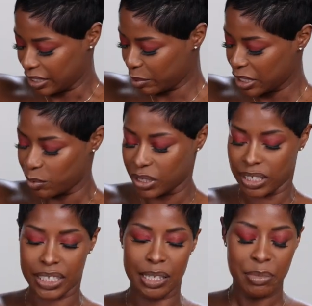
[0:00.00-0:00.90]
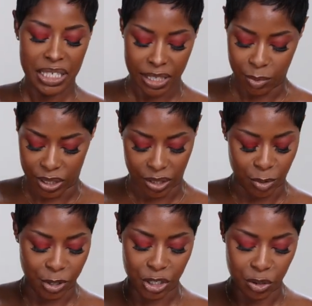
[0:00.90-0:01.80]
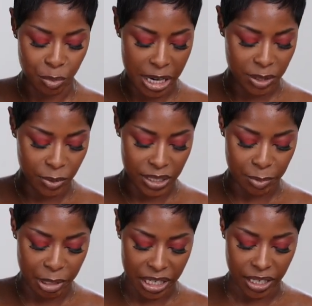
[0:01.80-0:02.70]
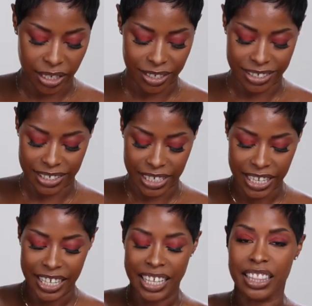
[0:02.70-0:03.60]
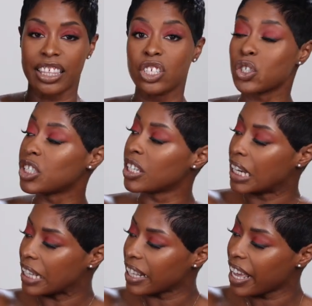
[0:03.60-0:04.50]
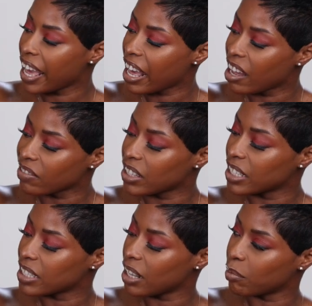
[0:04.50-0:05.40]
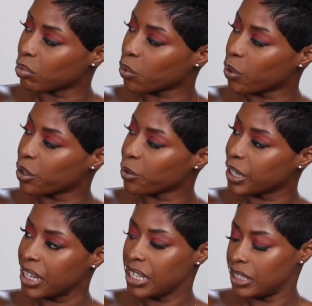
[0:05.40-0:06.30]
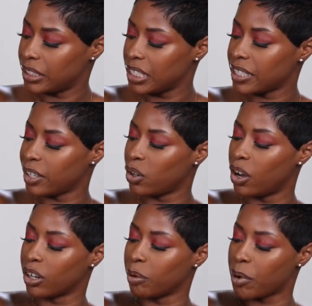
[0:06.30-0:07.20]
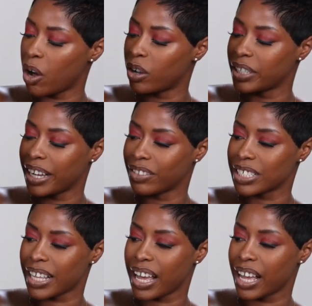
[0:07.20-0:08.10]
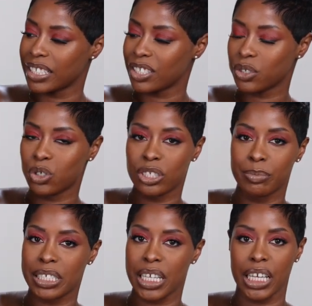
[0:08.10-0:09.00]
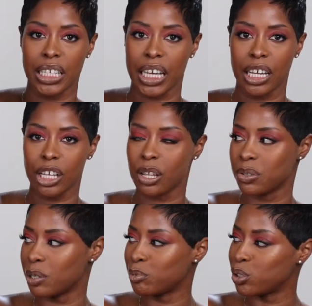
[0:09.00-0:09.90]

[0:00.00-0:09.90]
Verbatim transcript: let me see what the let me see what the original price was because these are stunning. They have this embroidery detail on them all down the sides. You should be seeing like a close up